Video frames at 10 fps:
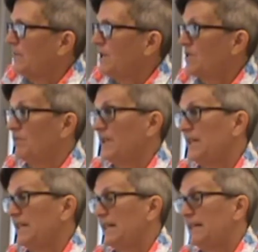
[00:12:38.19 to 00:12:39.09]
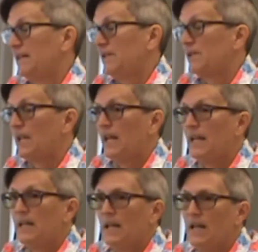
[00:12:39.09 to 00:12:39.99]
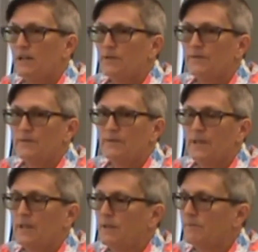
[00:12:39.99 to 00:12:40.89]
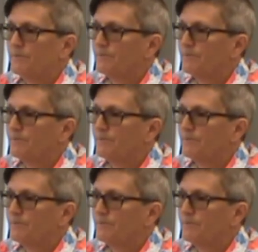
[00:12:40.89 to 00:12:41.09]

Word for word: which really goes to any kind of um,